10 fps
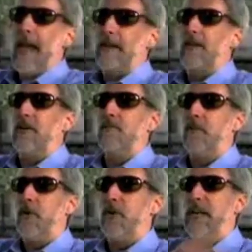and
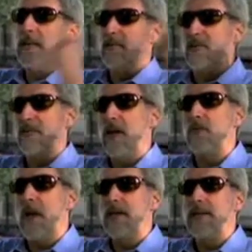converting
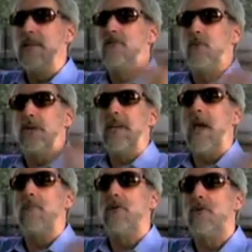sunlight into a
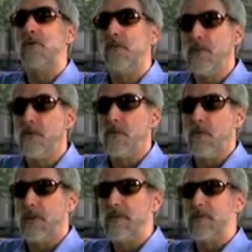chemical fuel,
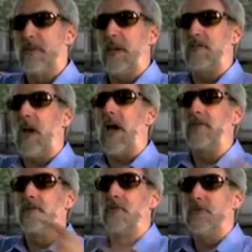in this case,
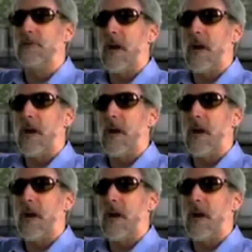hydrogen and